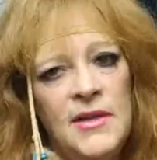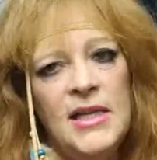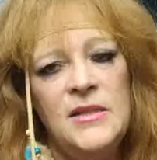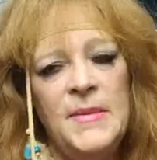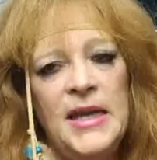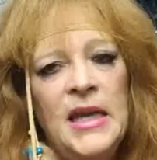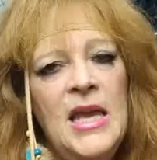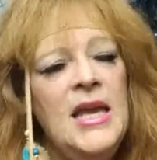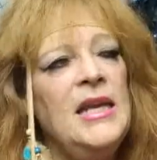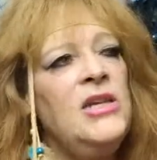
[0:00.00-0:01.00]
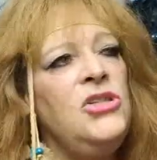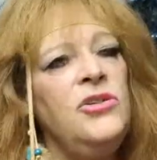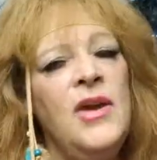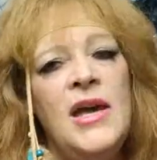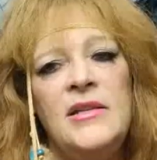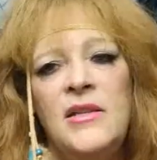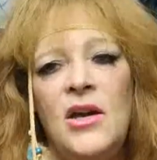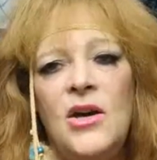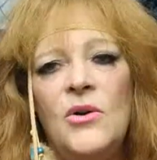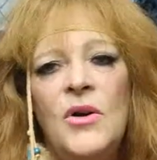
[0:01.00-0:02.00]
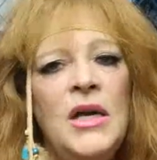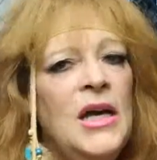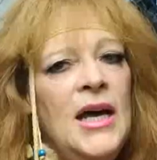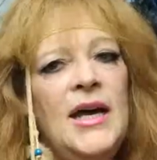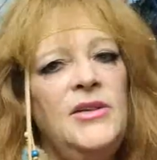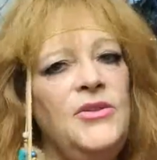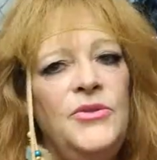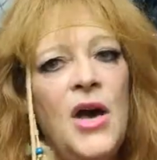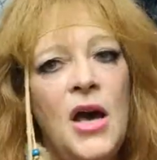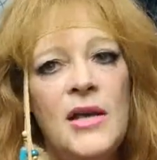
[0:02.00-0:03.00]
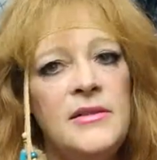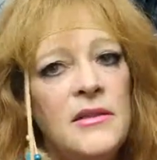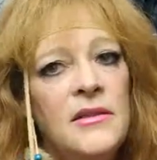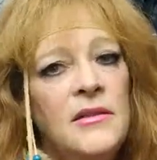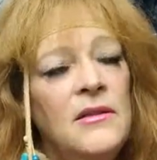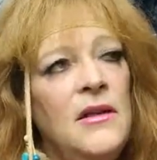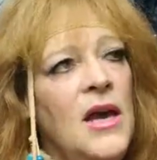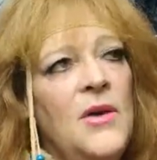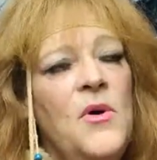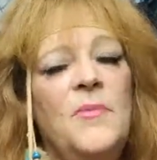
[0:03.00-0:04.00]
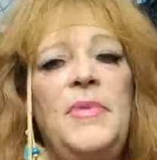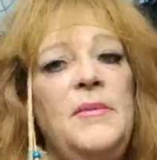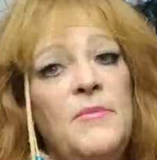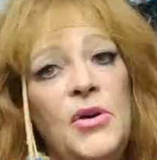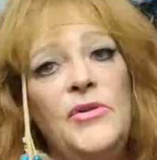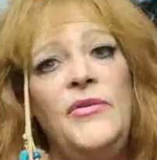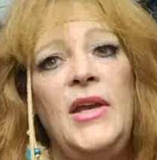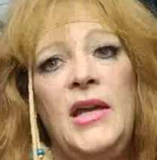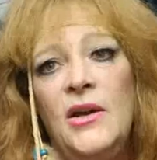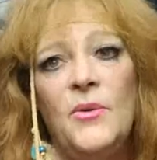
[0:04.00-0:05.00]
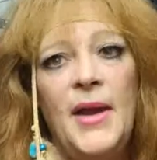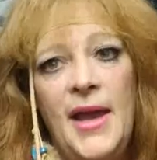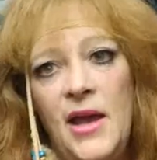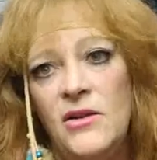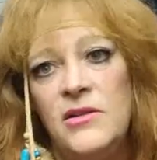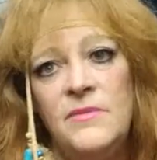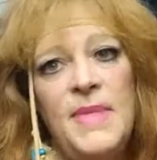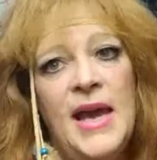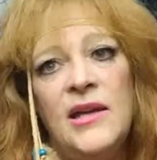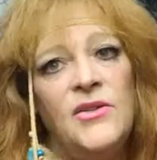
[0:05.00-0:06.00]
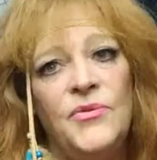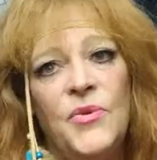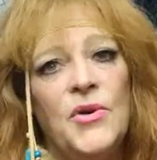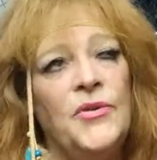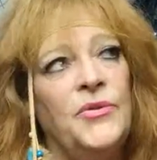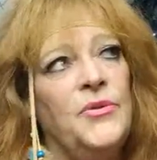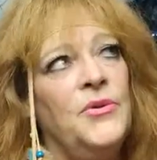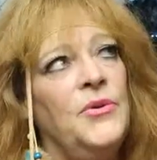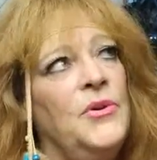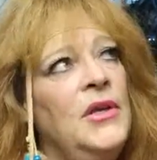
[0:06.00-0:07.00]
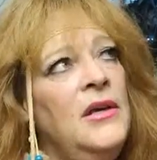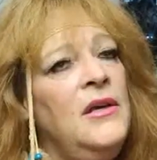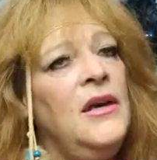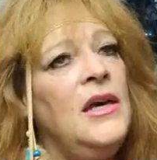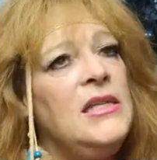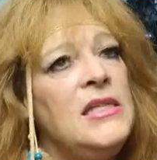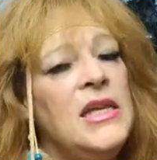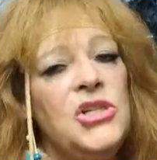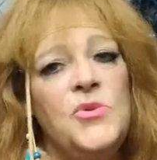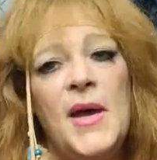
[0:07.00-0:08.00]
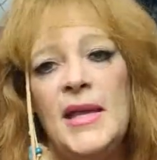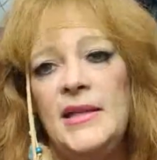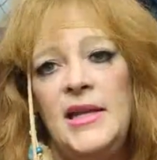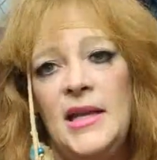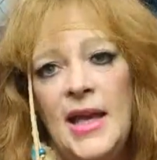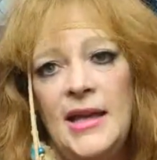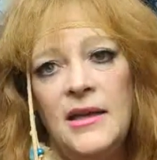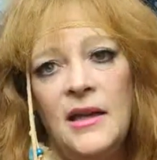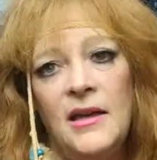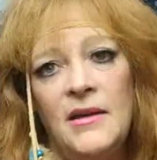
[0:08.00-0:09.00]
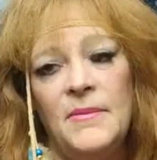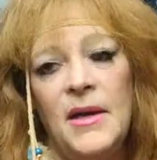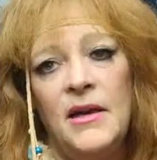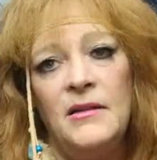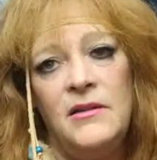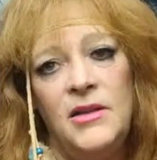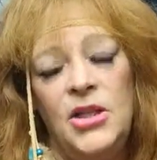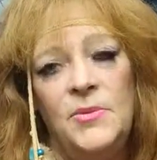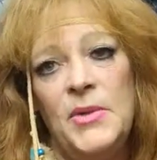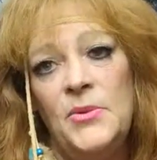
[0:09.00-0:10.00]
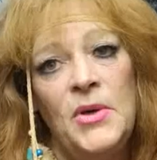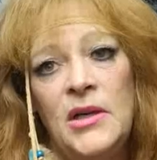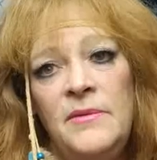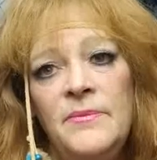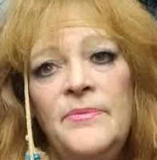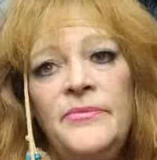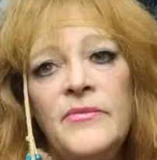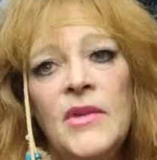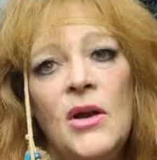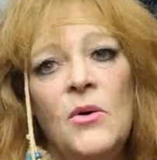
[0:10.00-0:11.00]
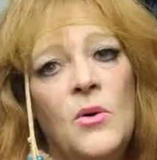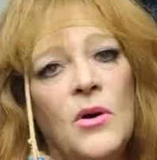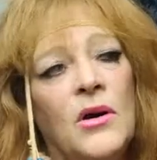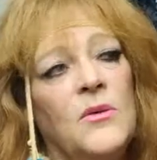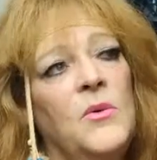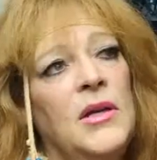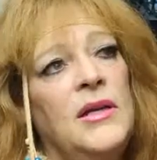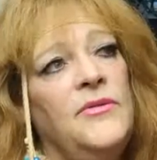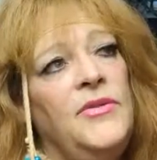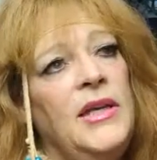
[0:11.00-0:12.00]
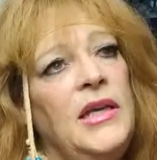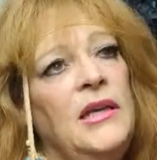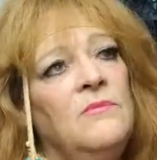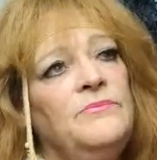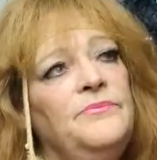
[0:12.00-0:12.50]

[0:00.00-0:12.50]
That's me. And as you guys know, I do not, I won't be moving around back and forth through uh, sexuality like um, a human would or one of the